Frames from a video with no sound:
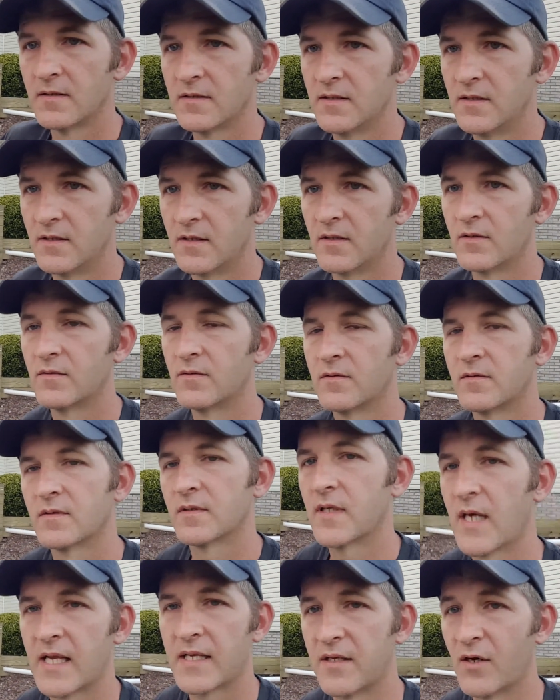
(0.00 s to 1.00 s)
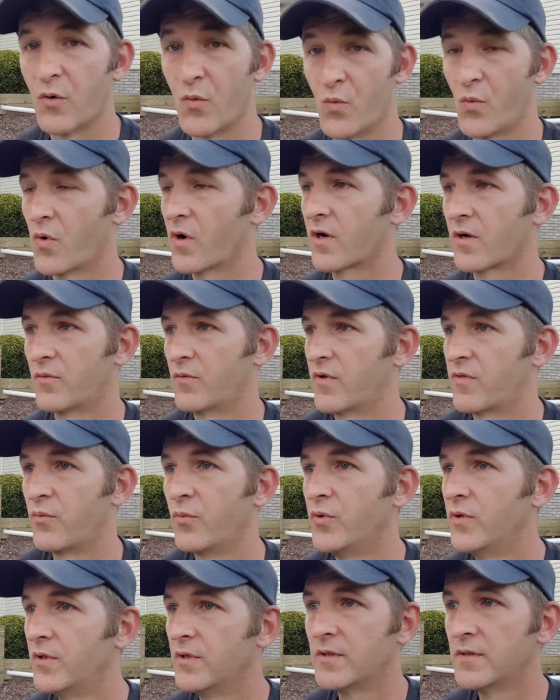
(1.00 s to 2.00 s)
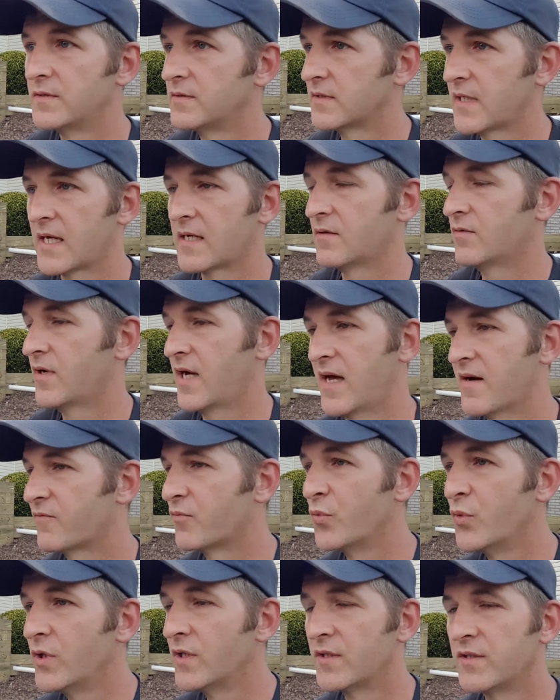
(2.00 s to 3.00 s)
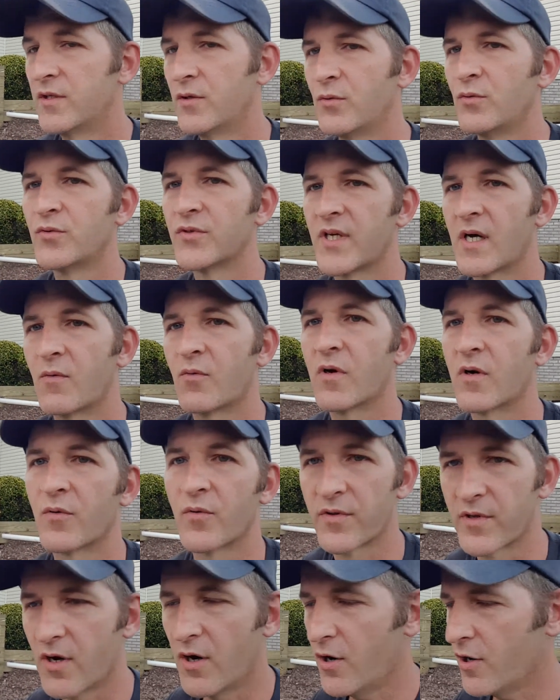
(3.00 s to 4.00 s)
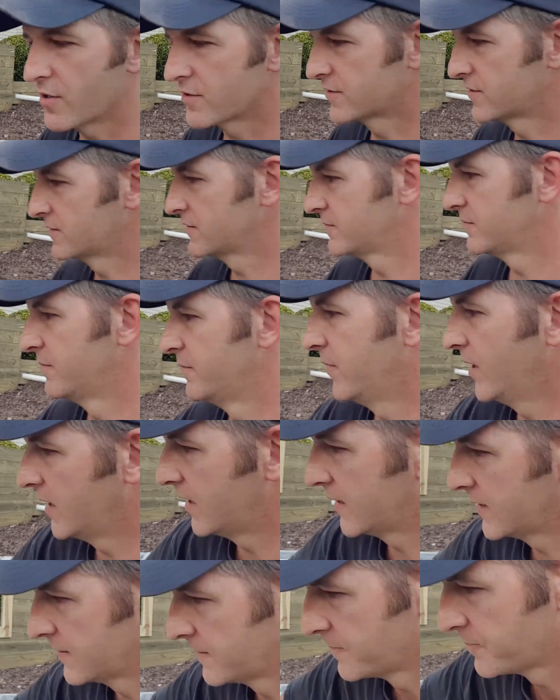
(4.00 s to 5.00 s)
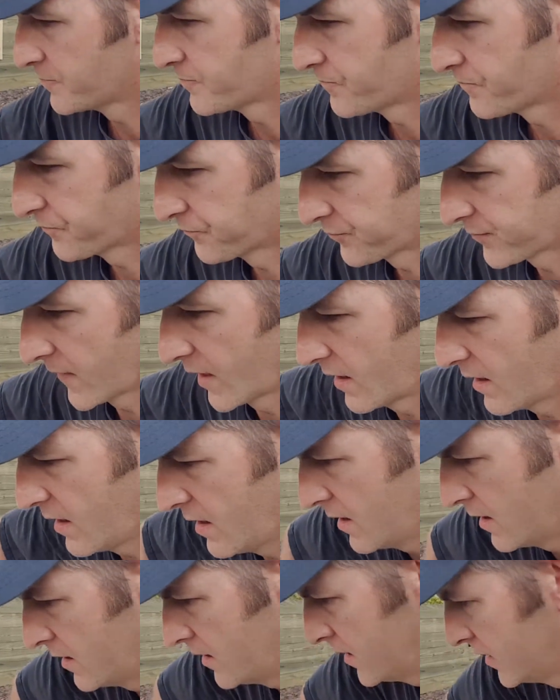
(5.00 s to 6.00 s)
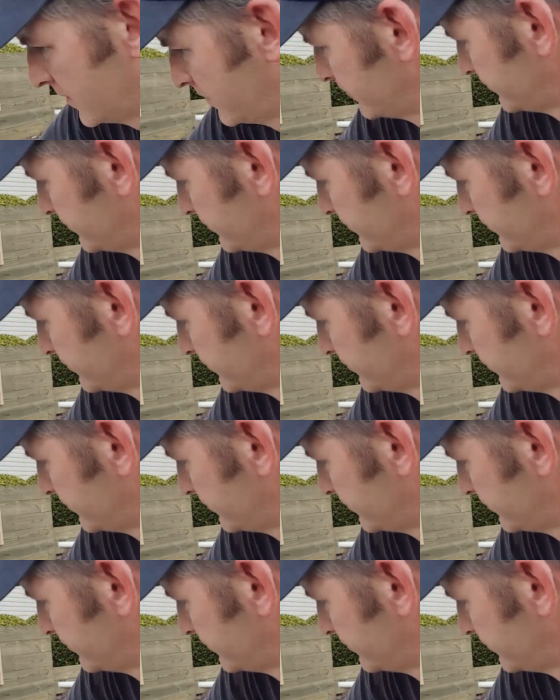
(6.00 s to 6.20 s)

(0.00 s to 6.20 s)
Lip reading: you know, I don't work with wood, I don't have wood tools, I work with cars. But I